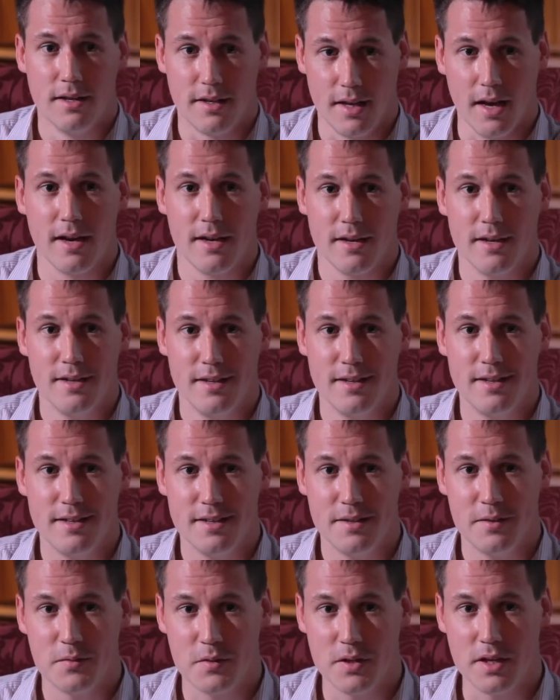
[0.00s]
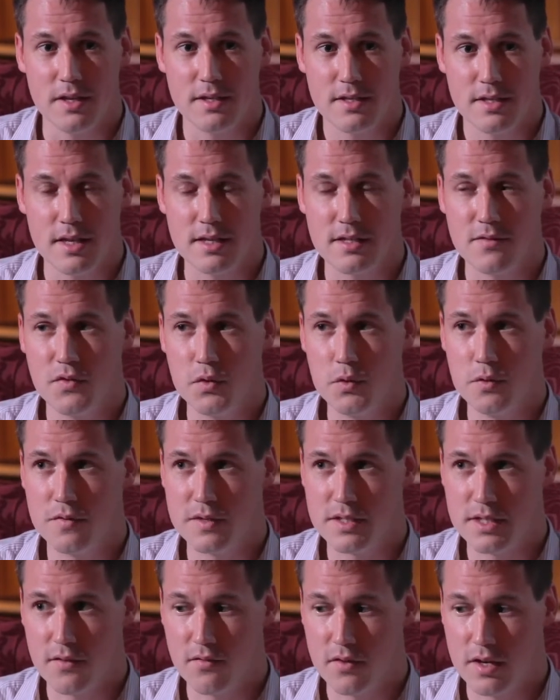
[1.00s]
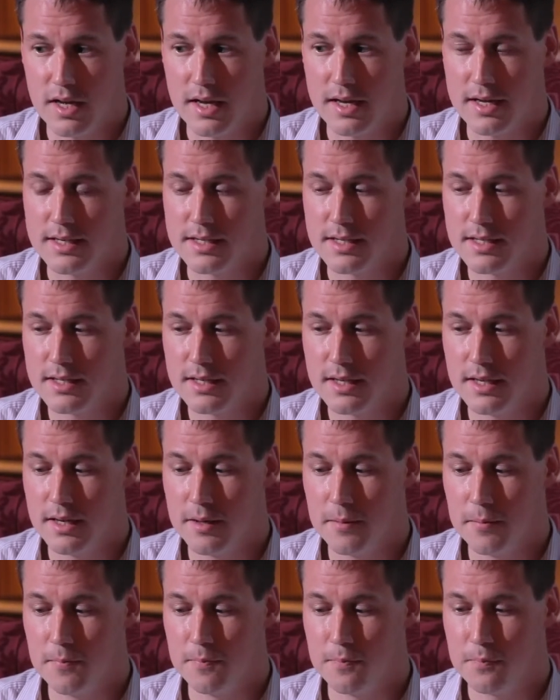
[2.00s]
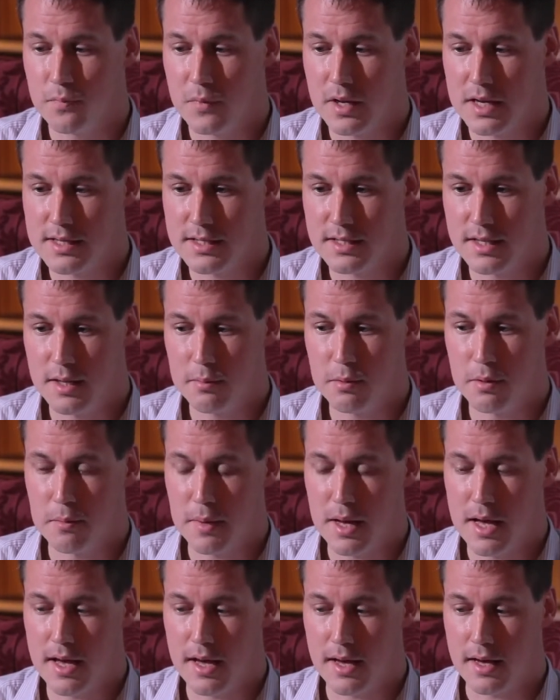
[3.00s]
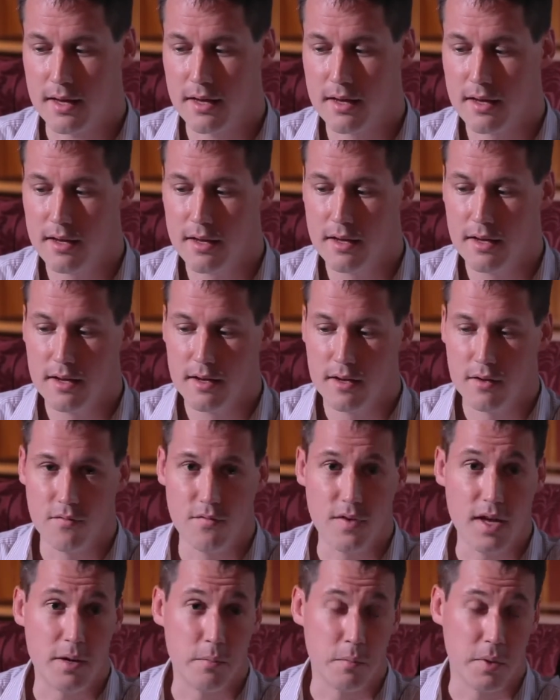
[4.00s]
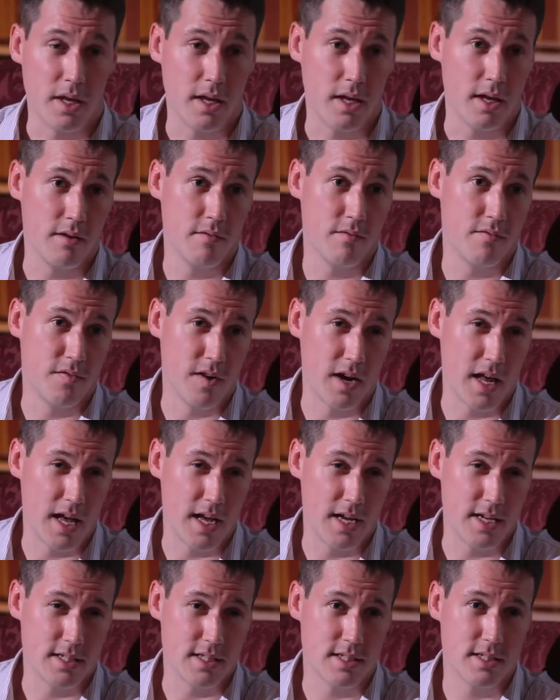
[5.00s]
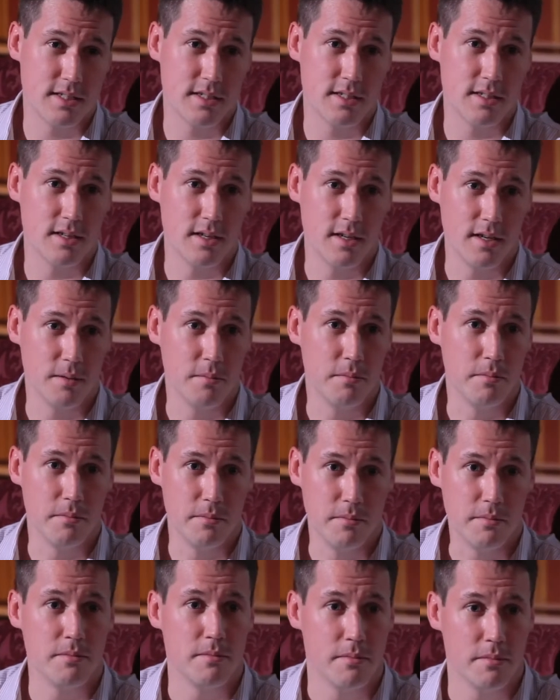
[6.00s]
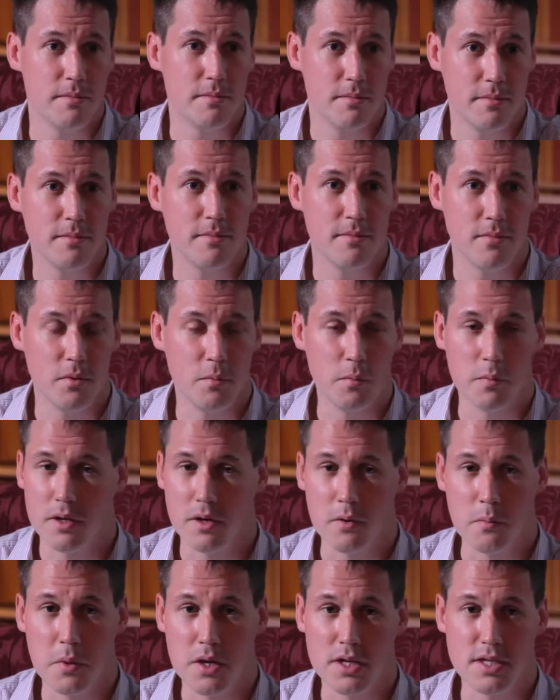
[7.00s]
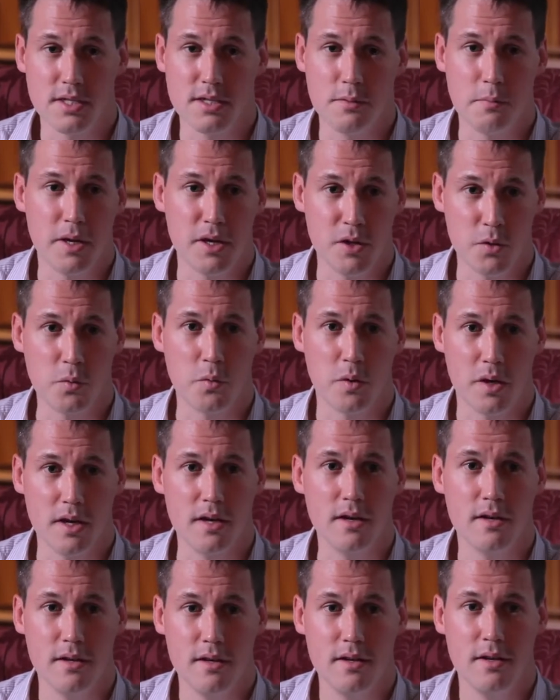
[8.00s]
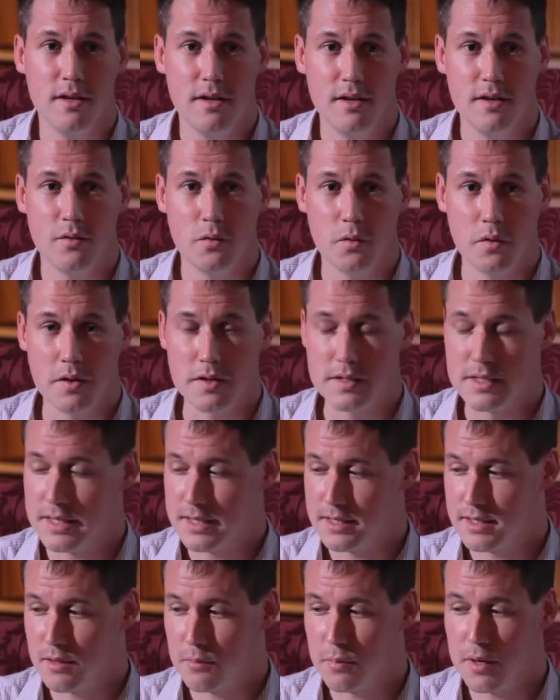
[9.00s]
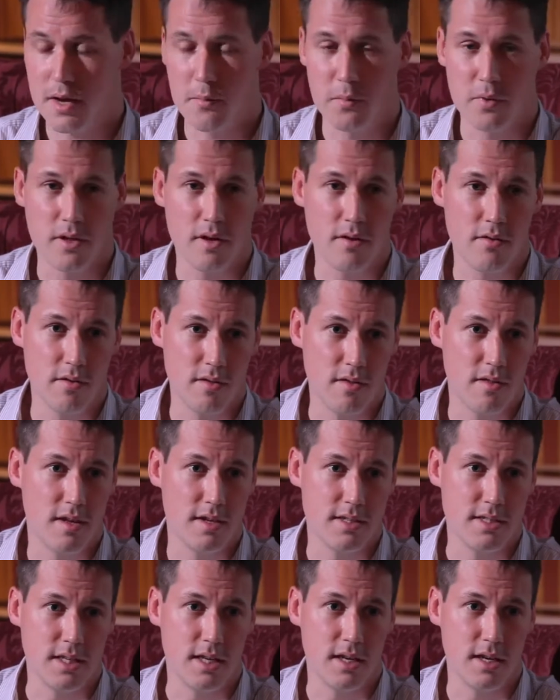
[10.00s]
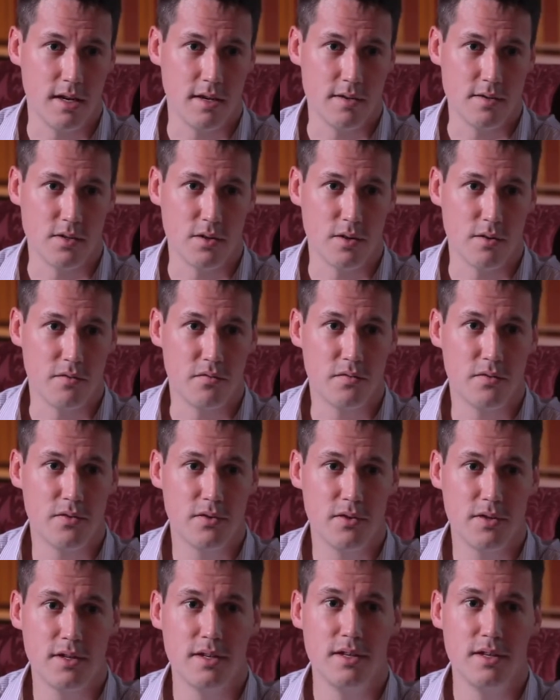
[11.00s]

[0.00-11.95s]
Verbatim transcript: Yeah. Yeah, so that's food for seven days, um, sleeping bag, venom kit, flares, um, um you know, emergency medical kit, yeah. all of those things compared with 130 kilos of,